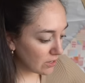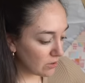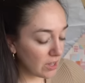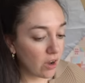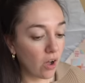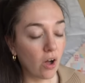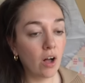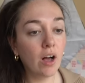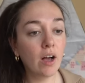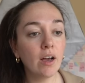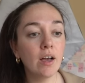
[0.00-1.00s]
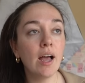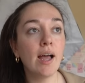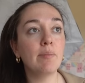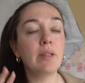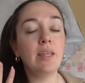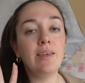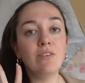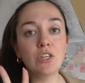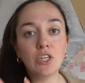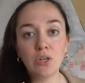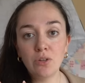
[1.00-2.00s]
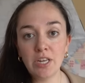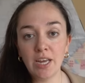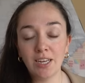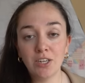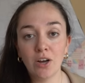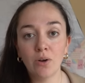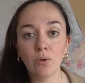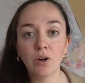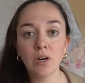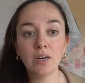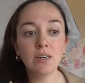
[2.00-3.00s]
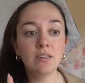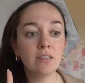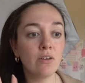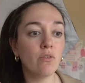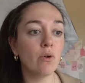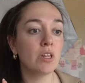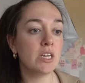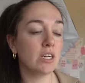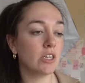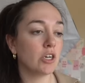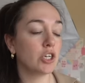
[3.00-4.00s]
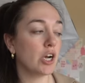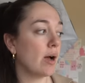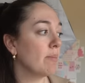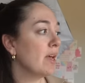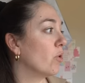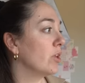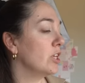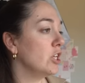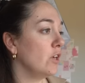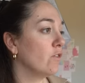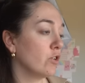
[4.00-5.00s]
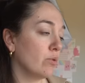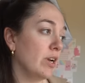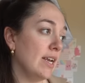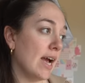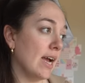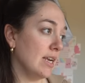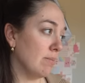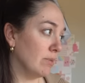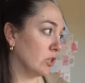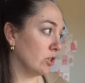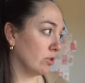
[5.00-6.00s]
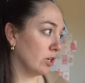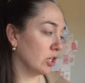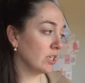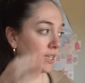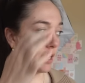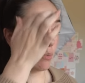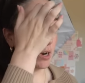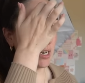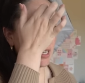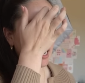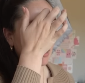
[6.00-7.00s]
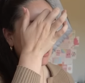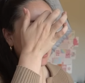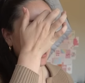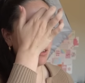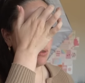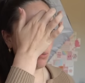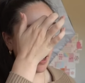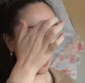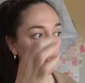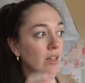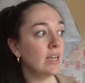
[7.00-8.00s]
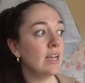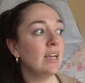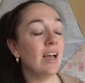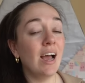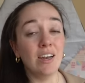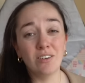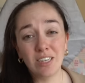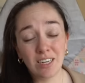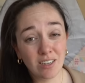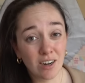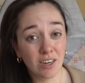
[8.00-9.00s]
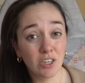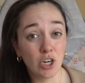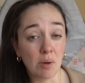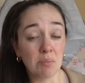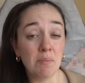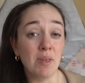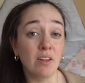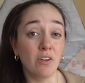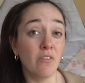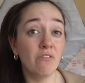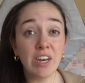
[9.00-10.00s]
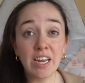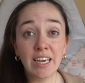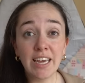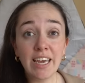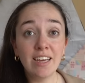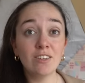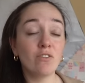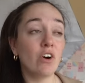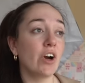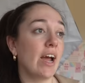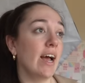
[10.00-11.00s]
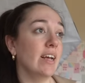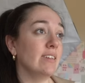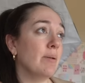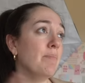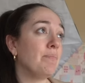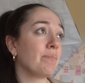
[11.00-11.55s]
So there are, I believe, 2 TikTok orders for the TikTok shop for the 2 for $29 at Mystery Sweatshirts that I wanted to get out today as well. I know TikTok shop can be a little finicky as far as